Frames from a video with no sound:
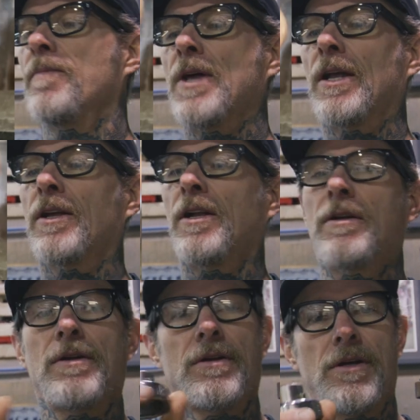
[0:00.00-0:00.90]
little
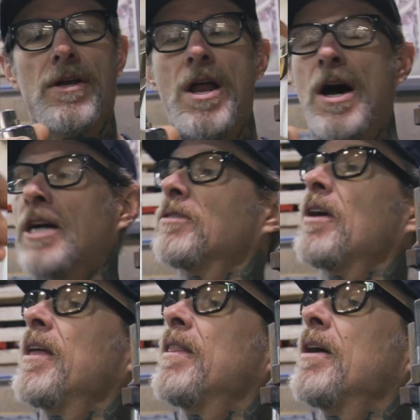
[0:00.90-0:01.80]
notch
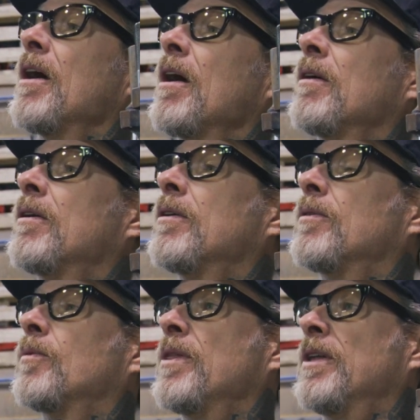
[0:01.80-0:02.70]
right there,
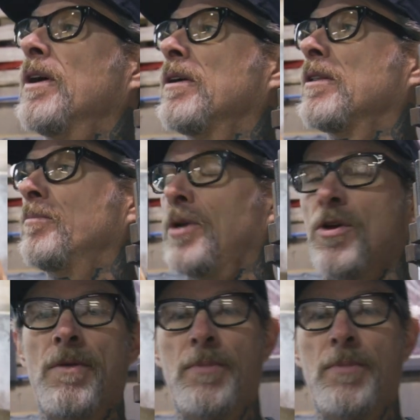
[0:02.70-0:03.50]
when the beauty of